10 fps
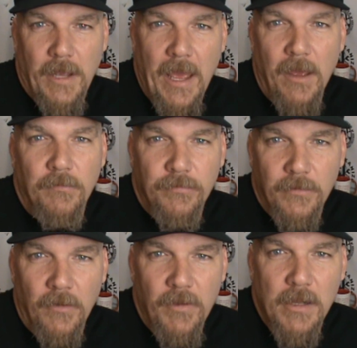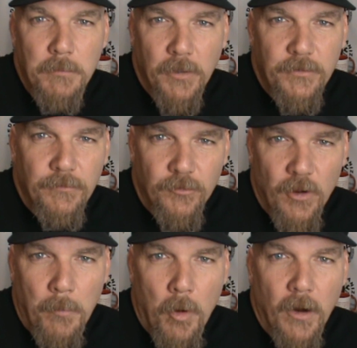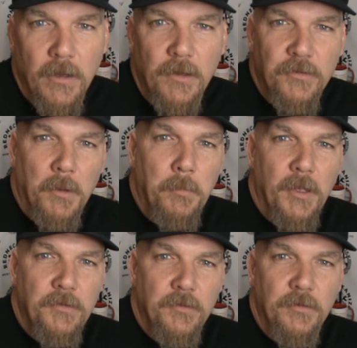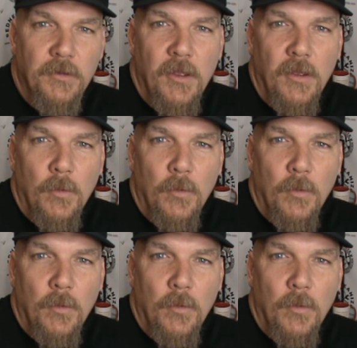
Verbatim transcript: have availability for truck parking in some places